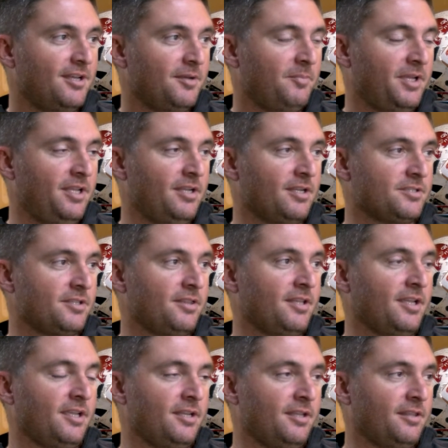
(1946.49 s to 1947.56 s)
I mean, he doesn't
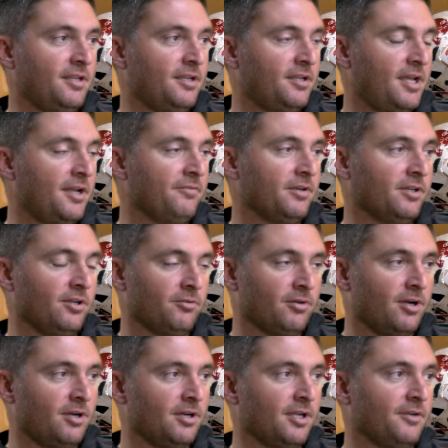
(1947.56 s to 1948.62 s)
think anything could ever go
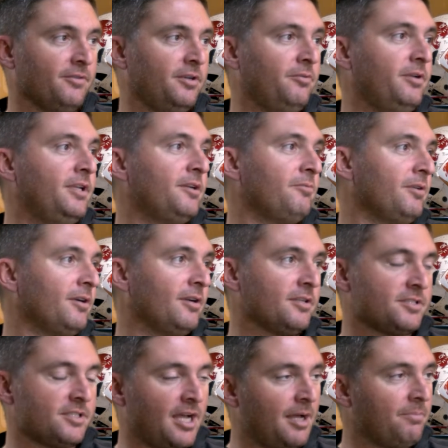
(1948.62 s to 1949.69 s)
wrong. Every week we're going to
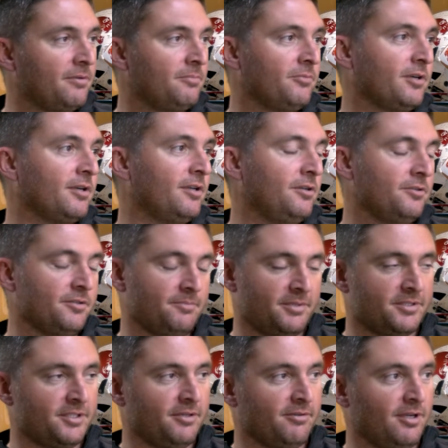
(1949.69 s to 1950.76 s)
stop him. We're going to hold him to
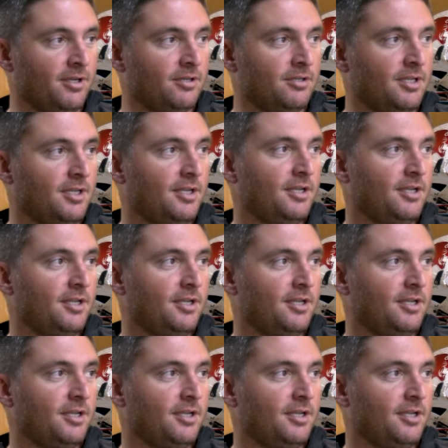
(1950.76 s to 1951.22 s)
0.